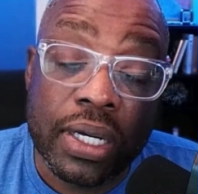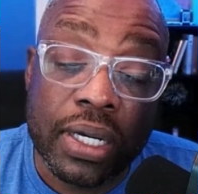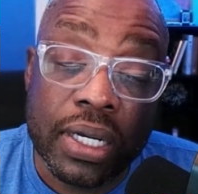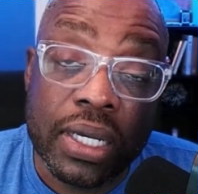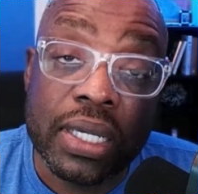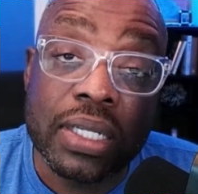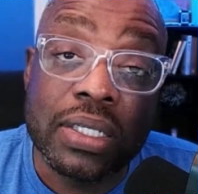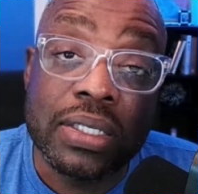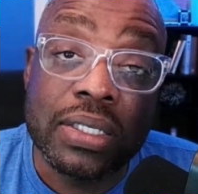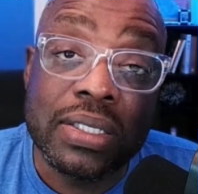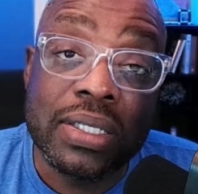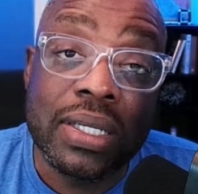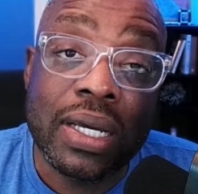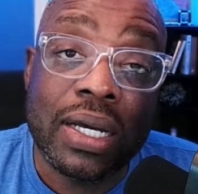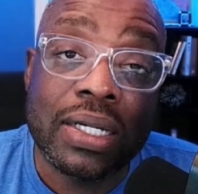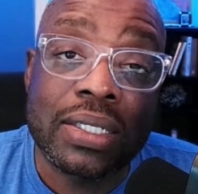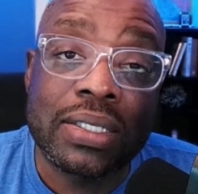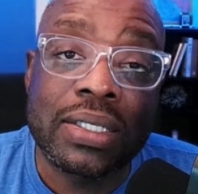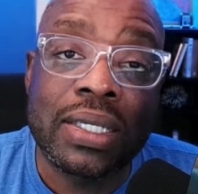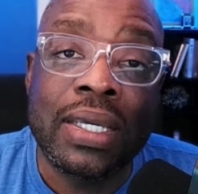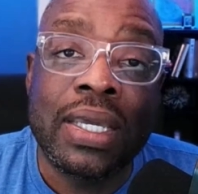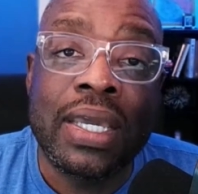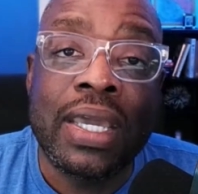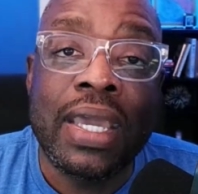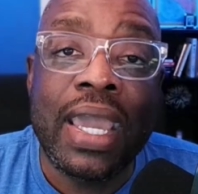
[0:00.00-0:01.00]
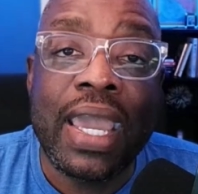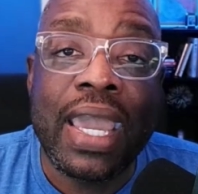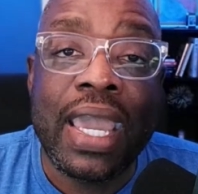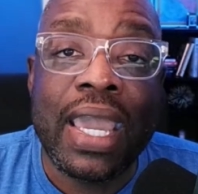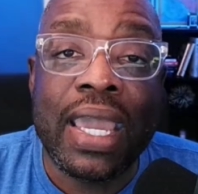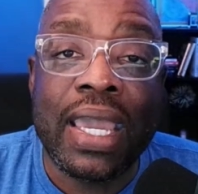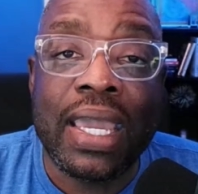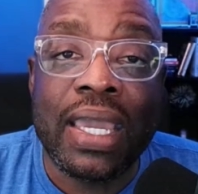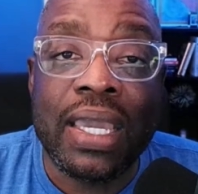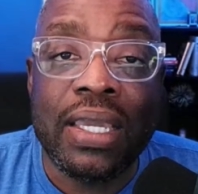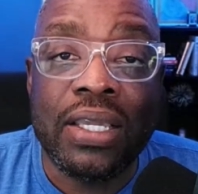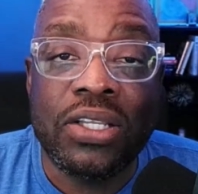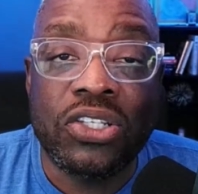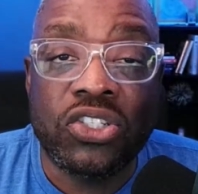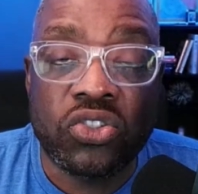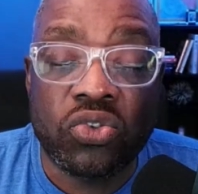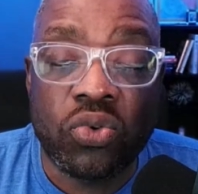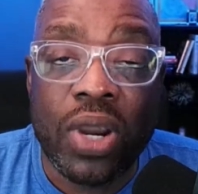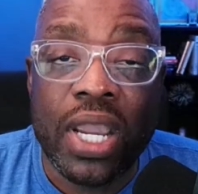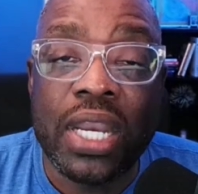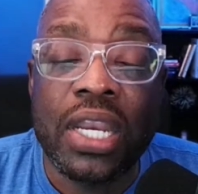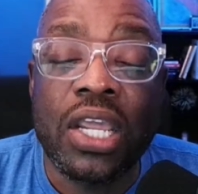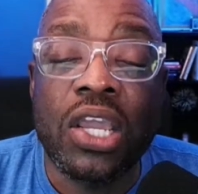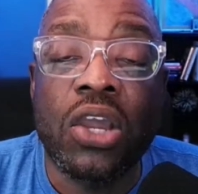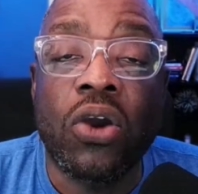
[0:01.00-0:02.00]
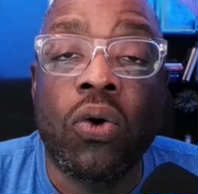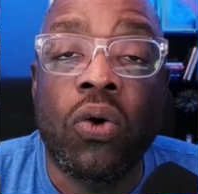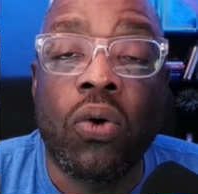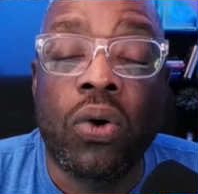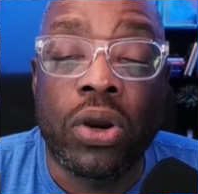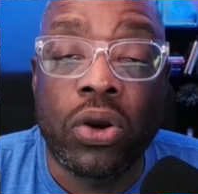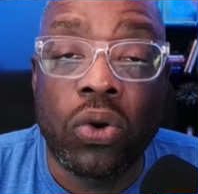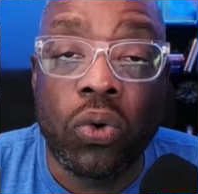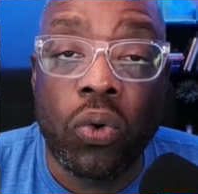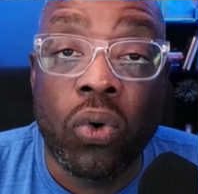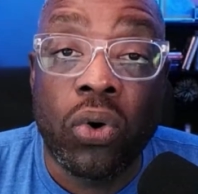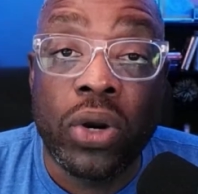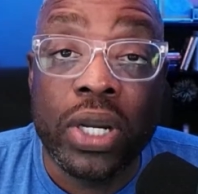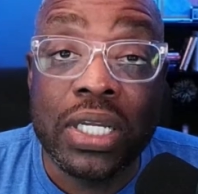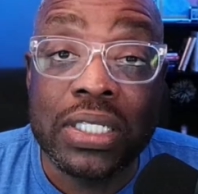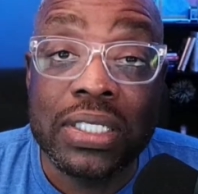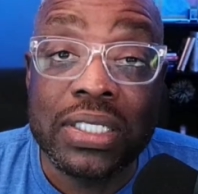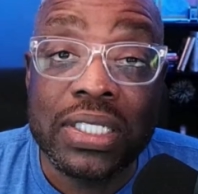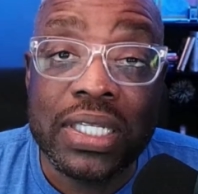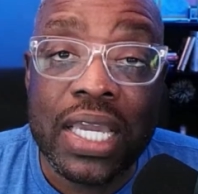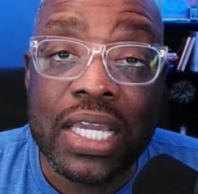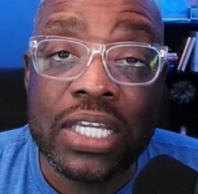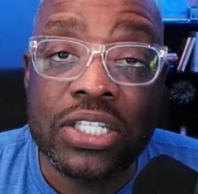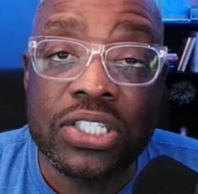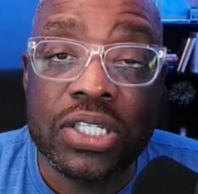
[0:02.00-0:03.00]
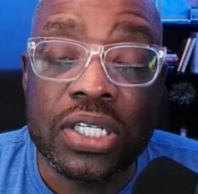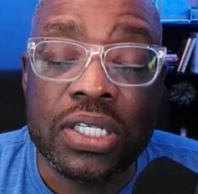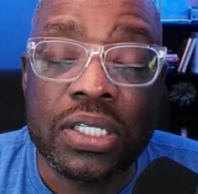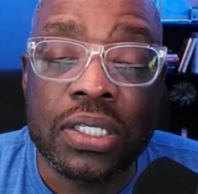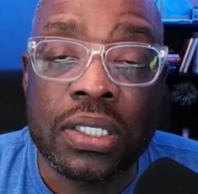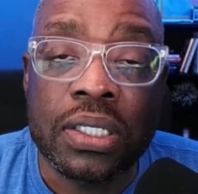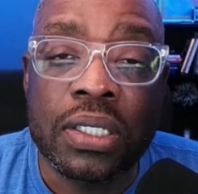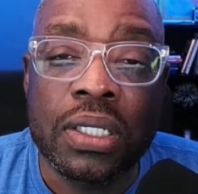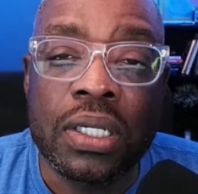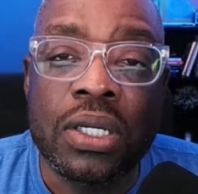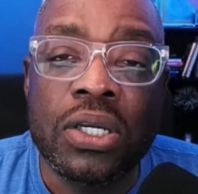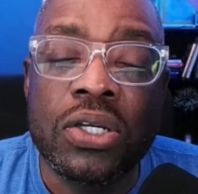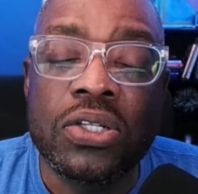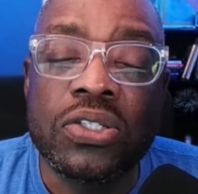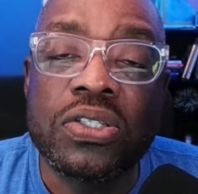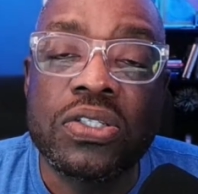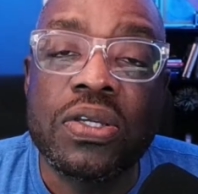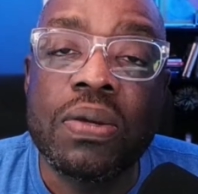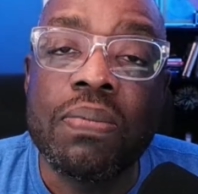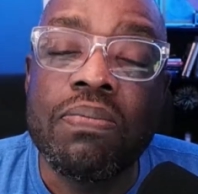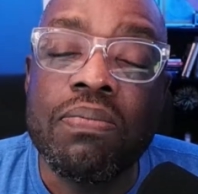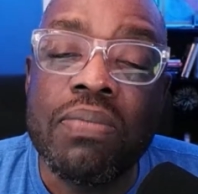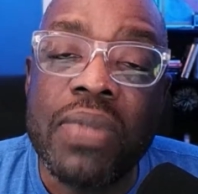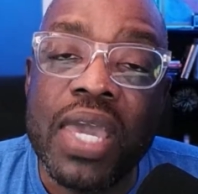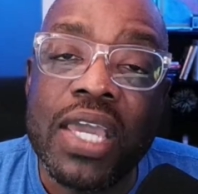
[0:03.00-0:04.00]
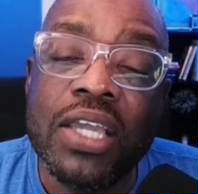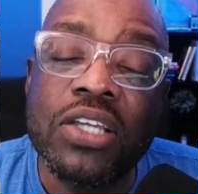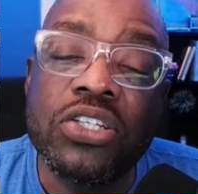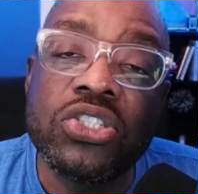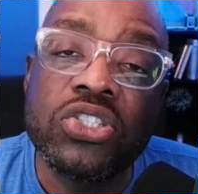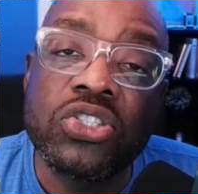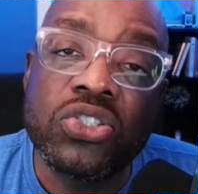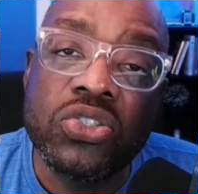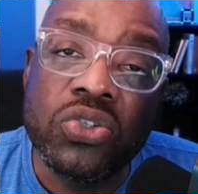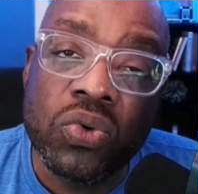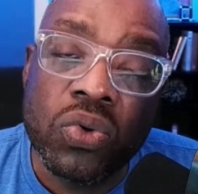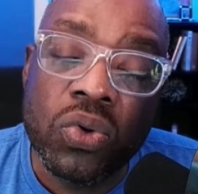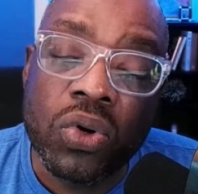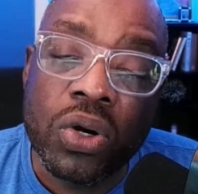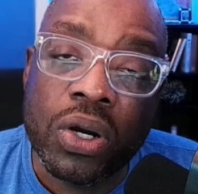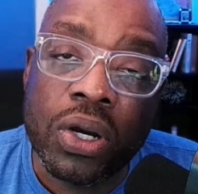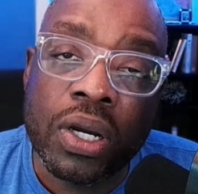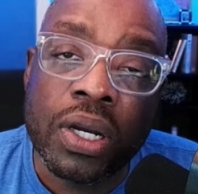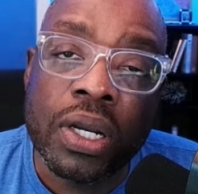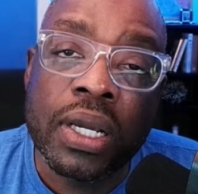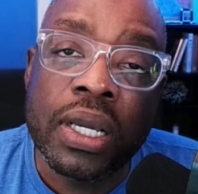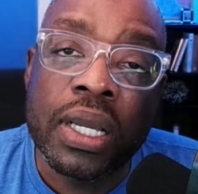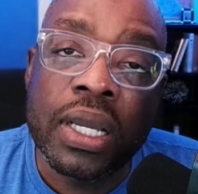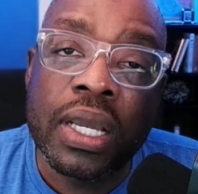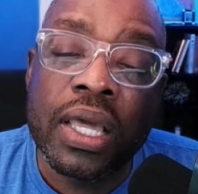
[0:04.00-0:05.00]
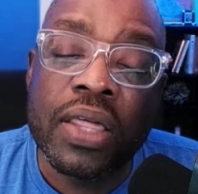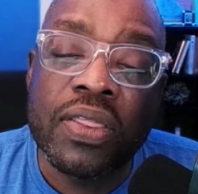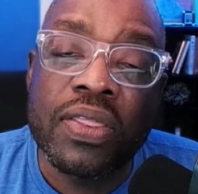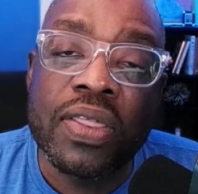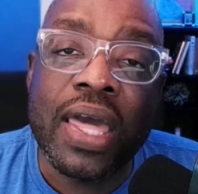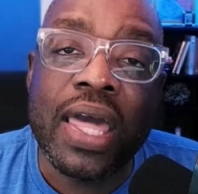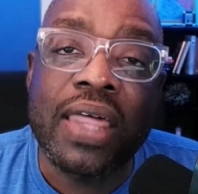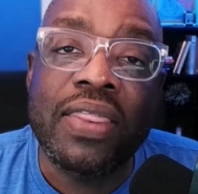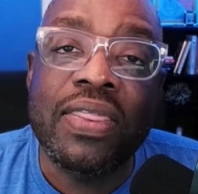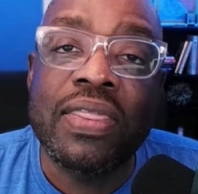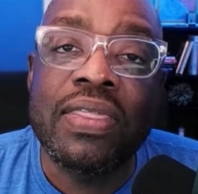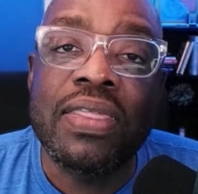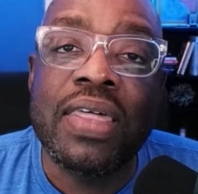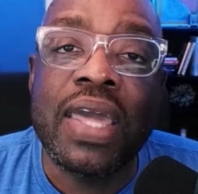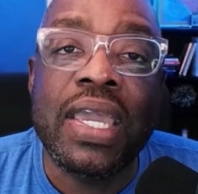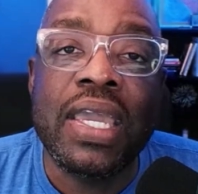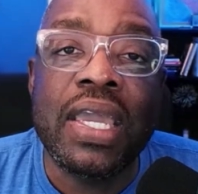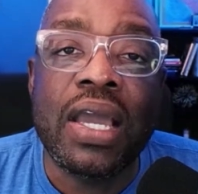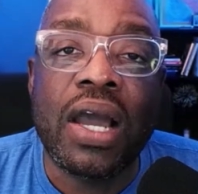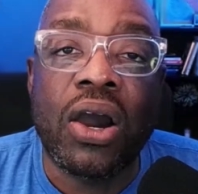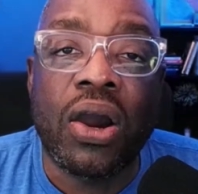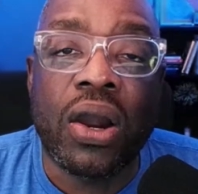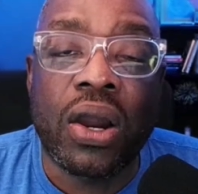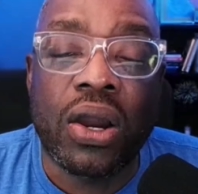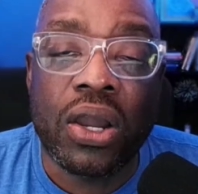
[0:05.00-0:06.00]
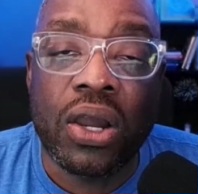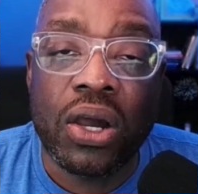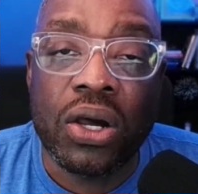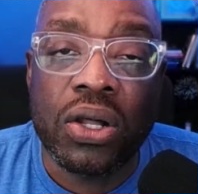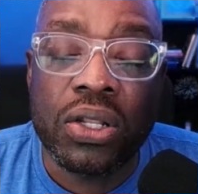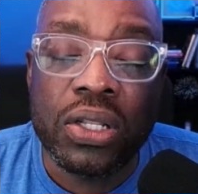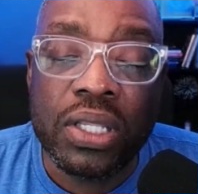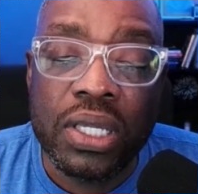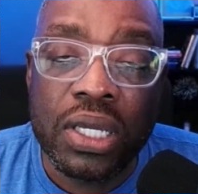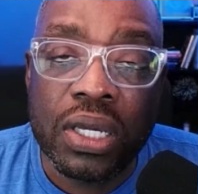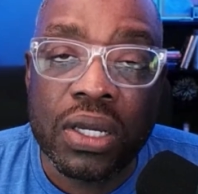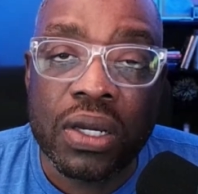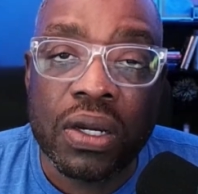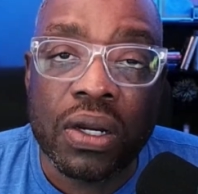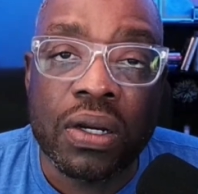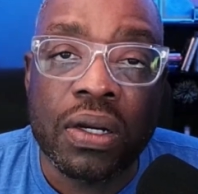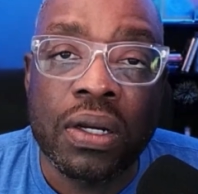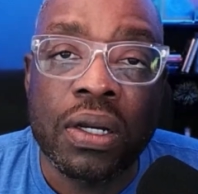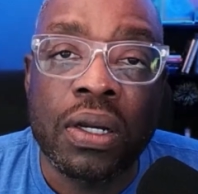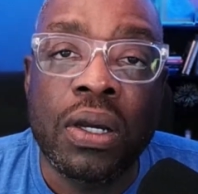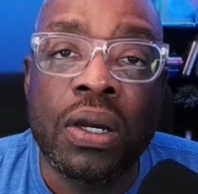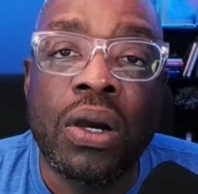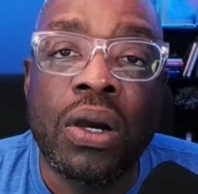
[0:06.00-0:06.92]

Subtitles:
conduct a training or an orientation to make sure that they are clear